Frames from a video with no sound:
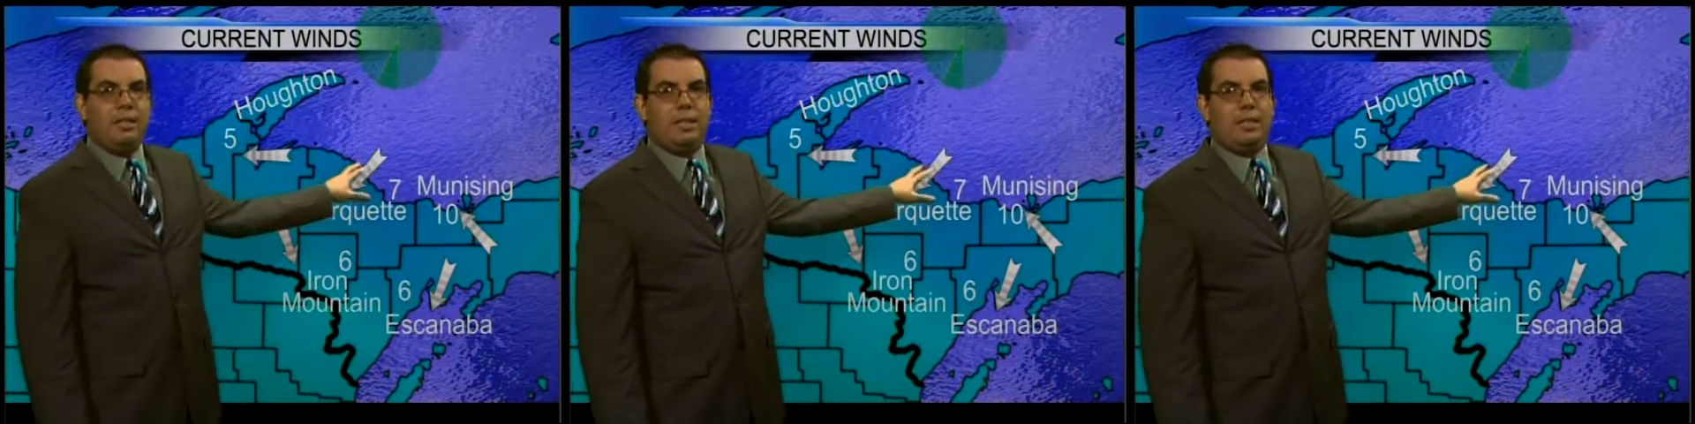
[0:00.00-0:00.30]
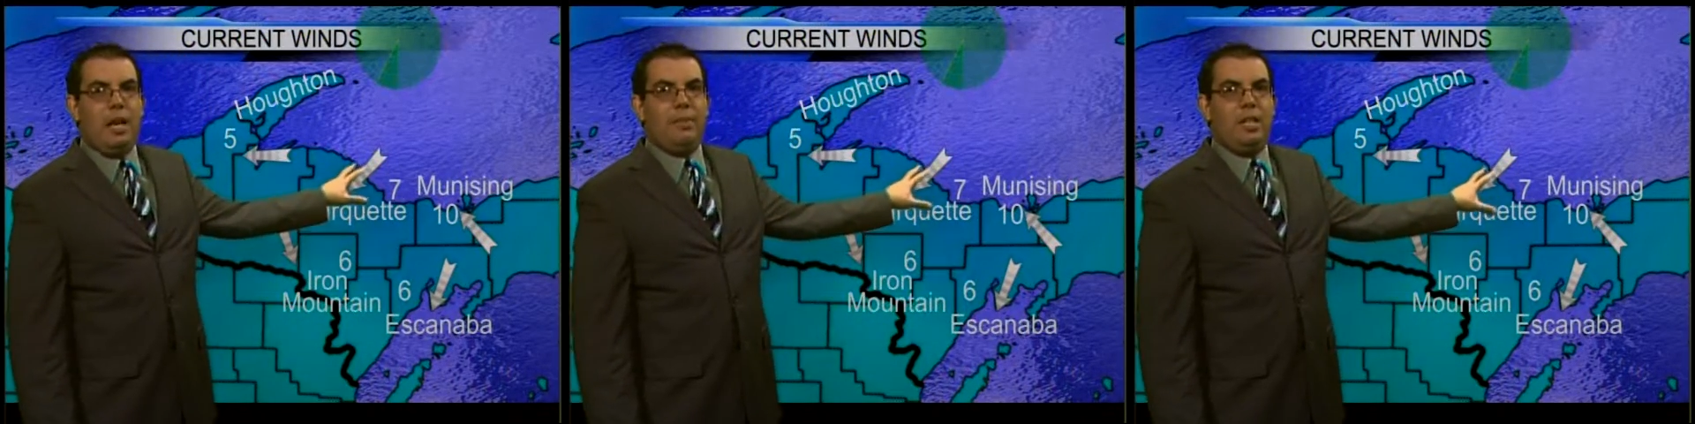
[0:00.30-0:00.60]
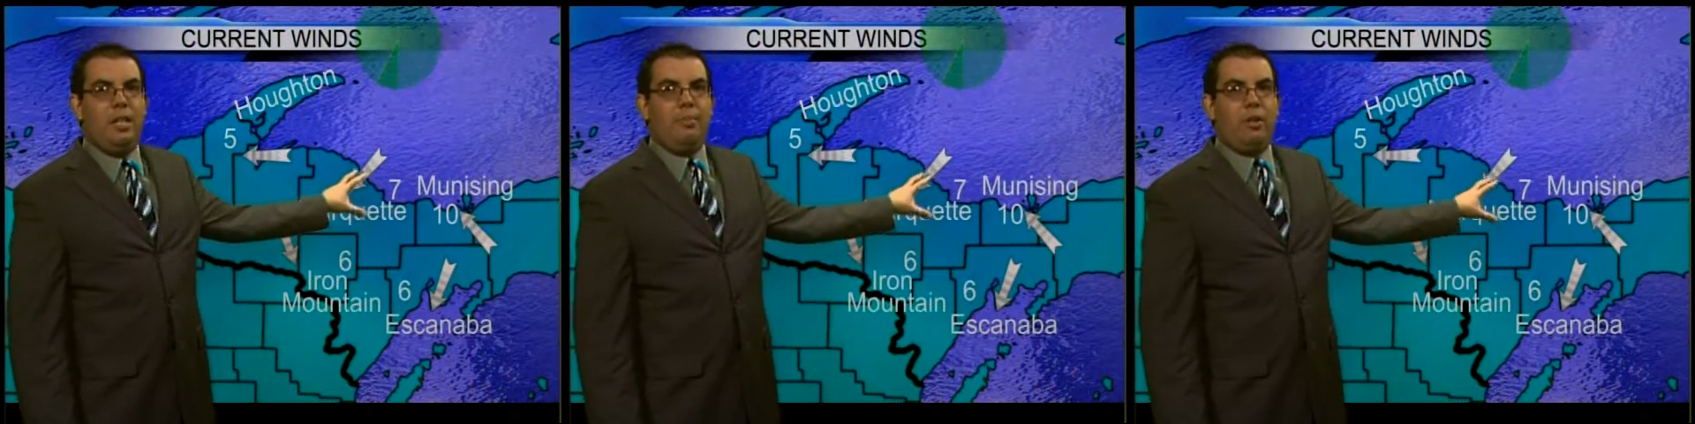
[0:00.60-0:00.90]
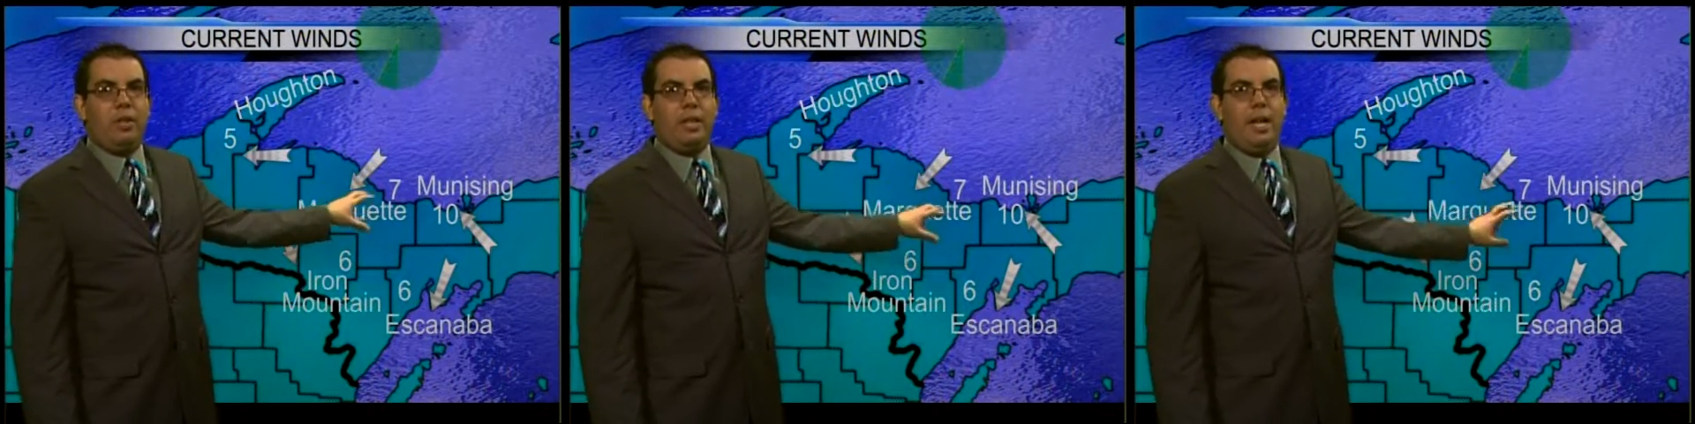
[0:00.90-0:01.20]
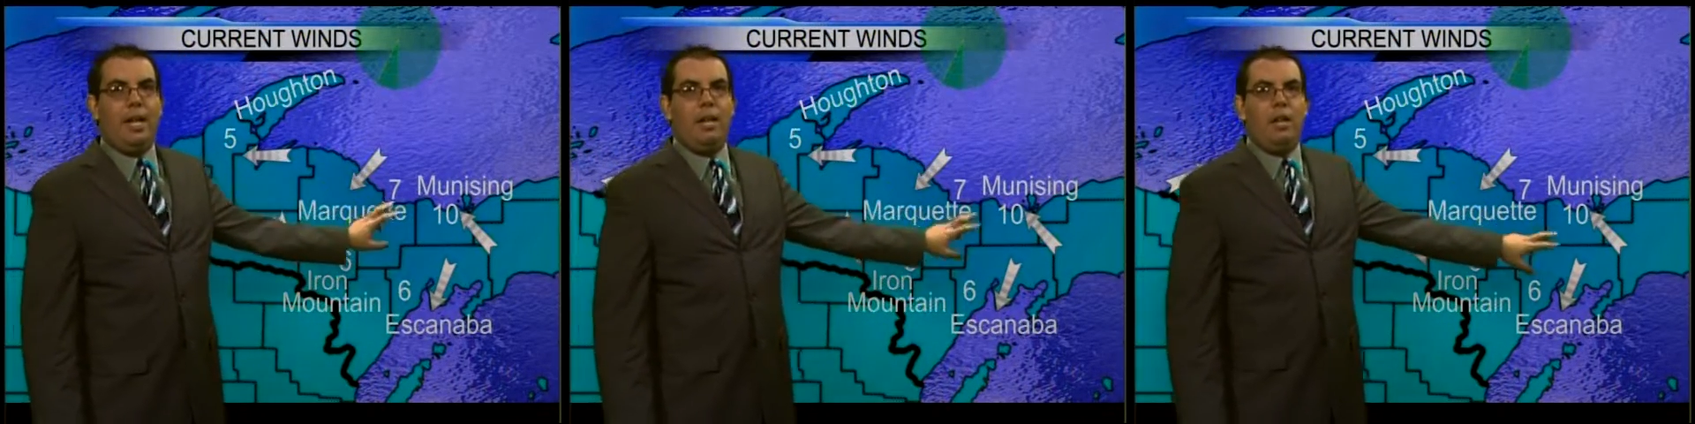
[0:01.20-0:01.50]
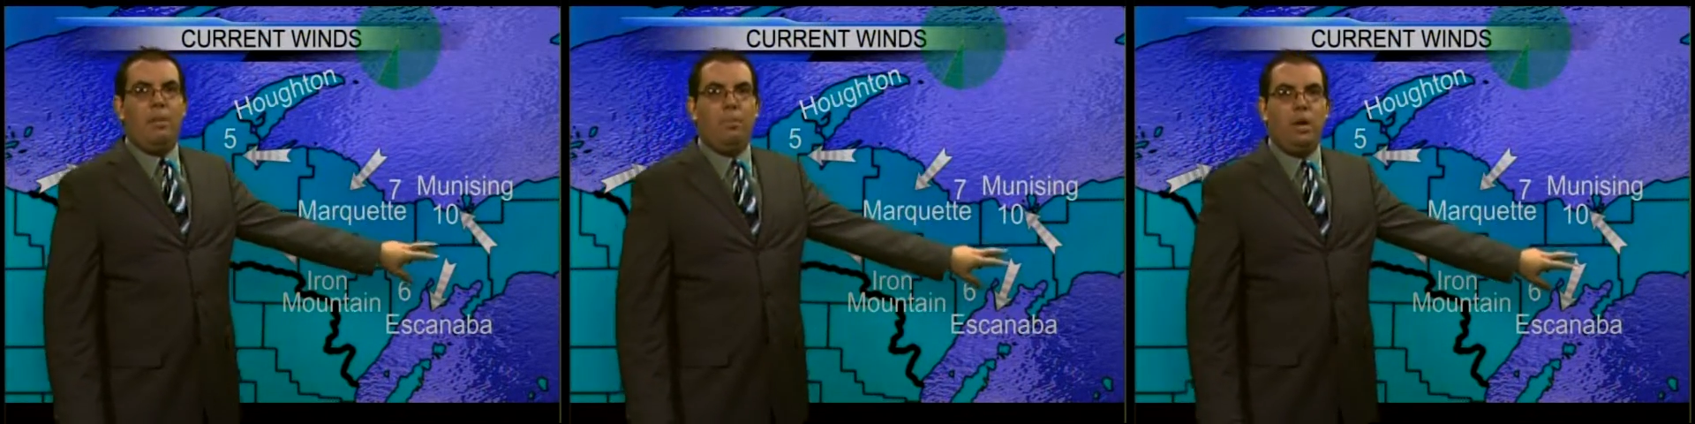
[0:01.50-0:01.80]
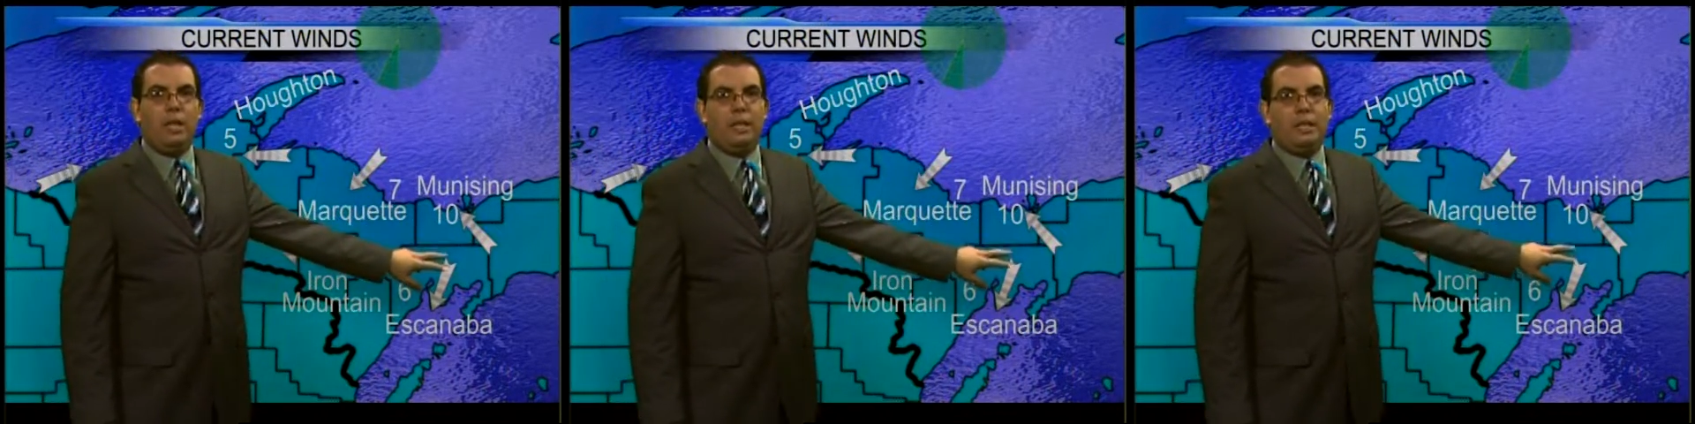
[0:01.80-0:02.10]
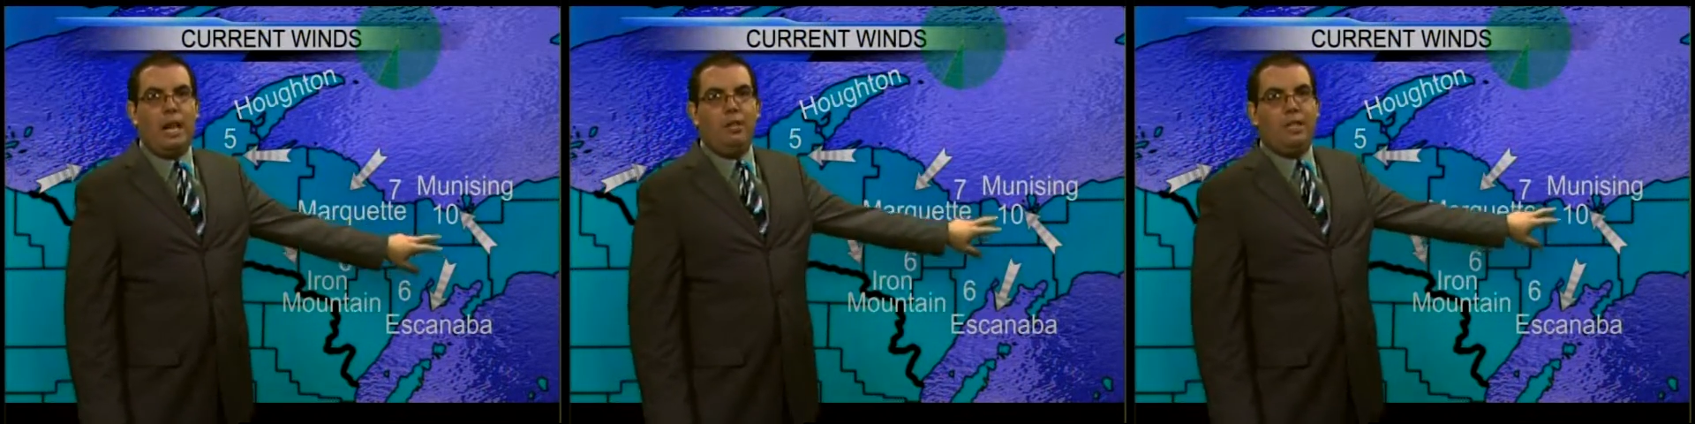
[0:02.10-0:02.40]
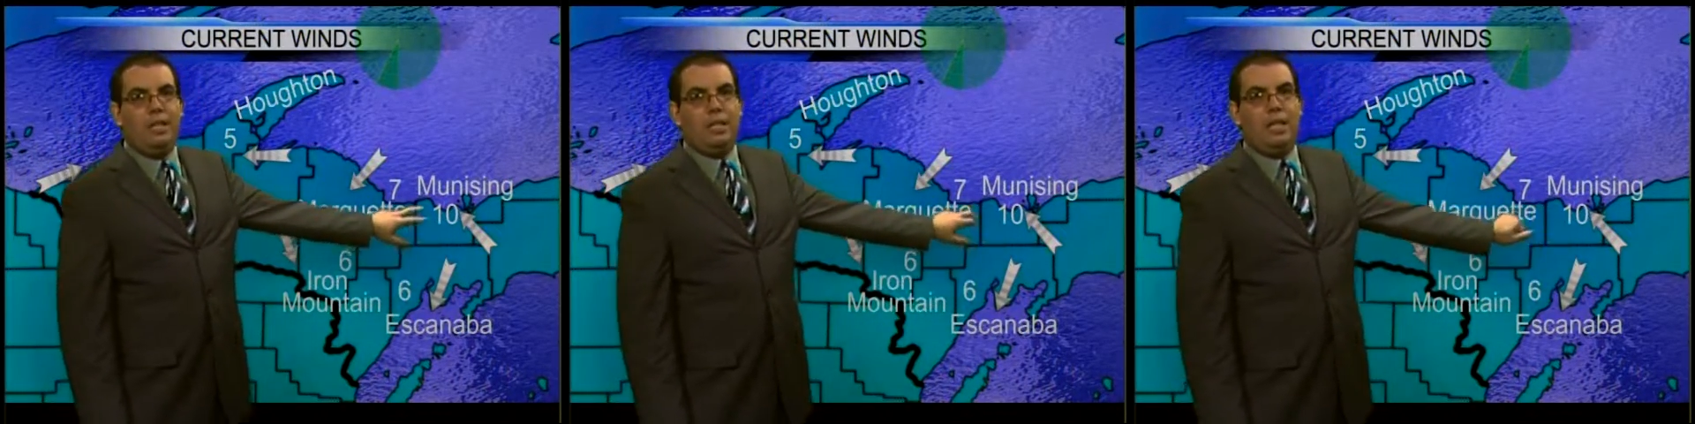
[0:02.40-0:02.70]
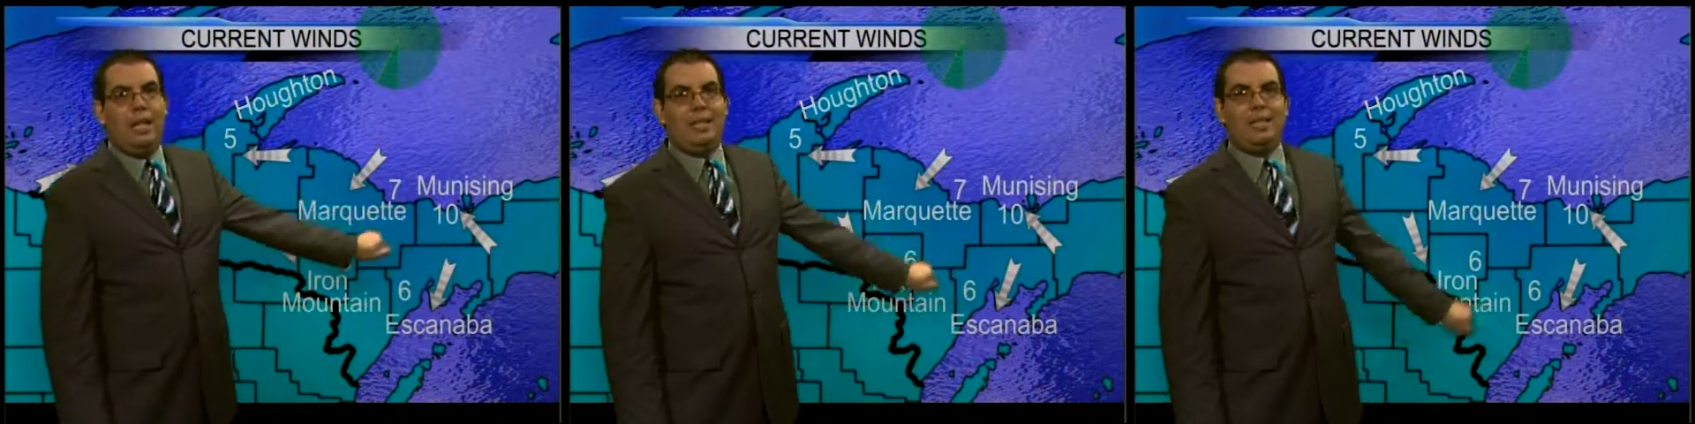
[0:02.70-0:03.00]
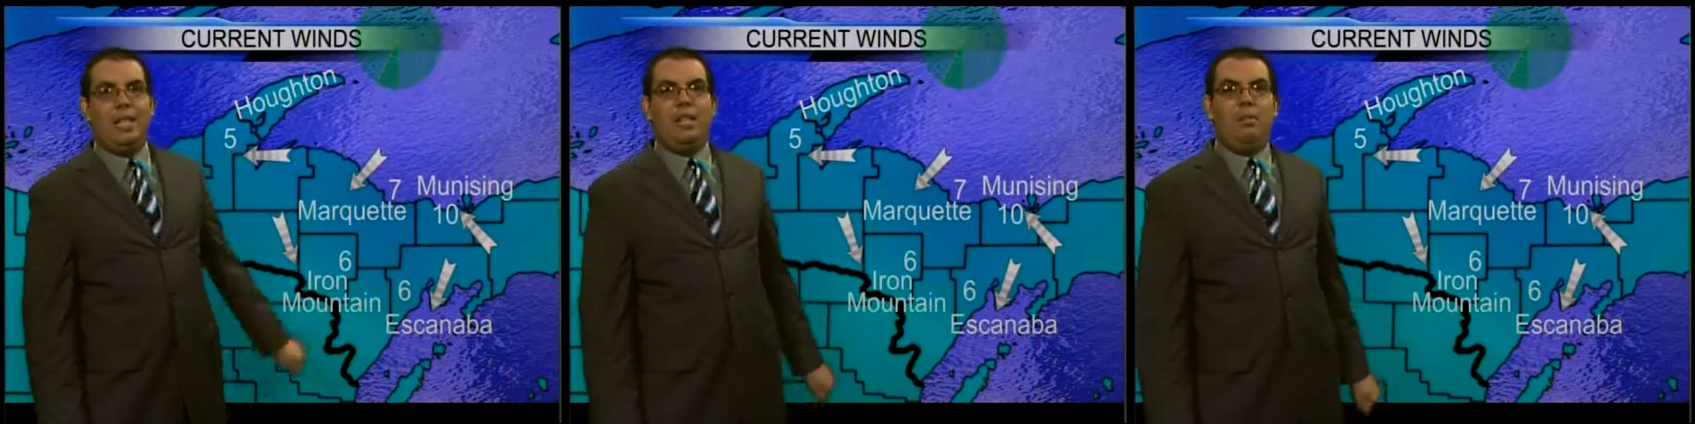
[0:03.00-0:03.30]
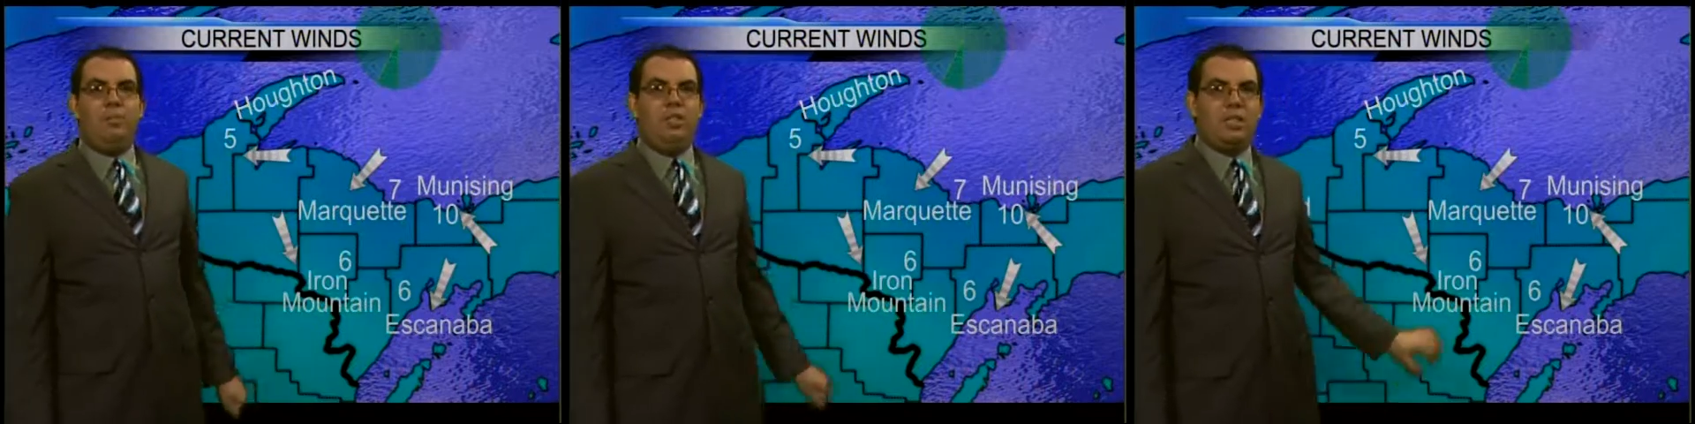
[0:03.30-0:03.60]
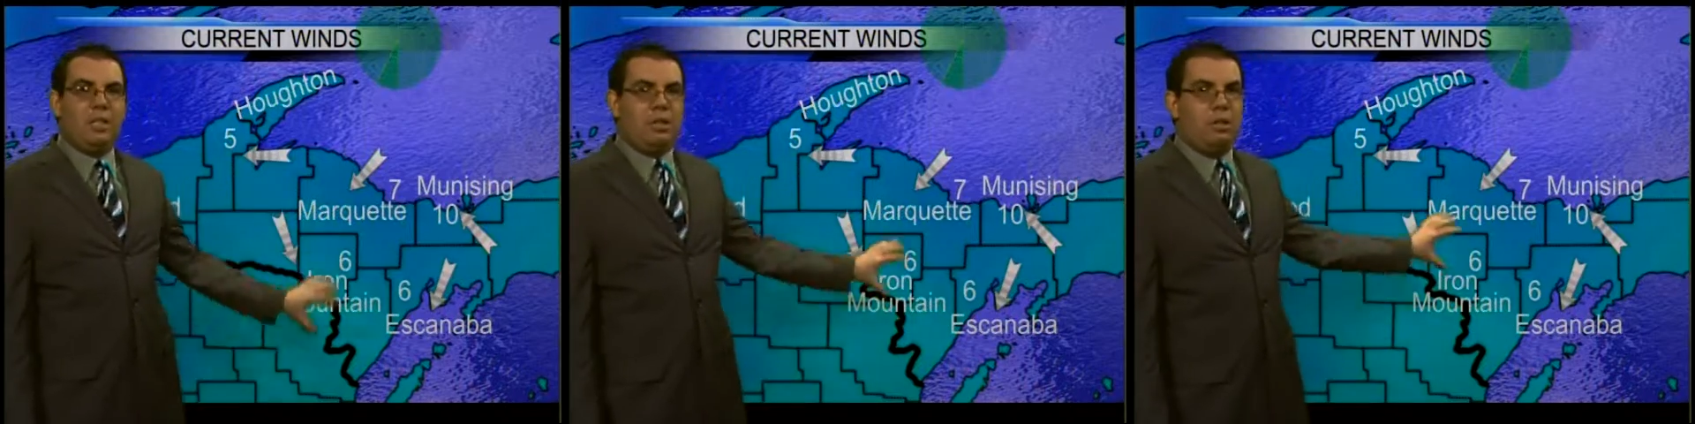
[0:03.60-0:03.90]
7 in Marquette, more of the southeast at 10 in Munising.